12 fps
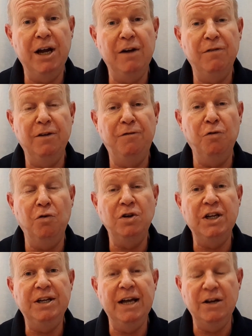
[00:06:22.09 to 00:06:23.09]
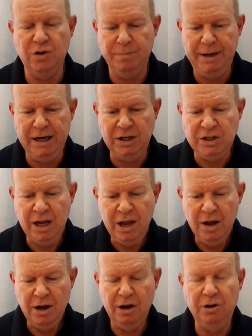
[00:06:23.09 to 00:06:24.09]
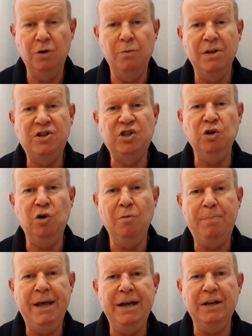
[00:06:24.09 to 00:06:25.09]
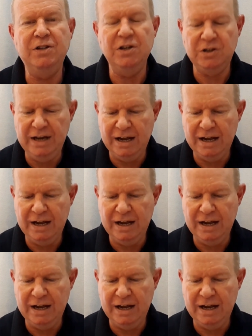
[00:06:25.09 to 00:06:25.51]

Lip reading: over the 1400 metres, along with Storm Pegasus.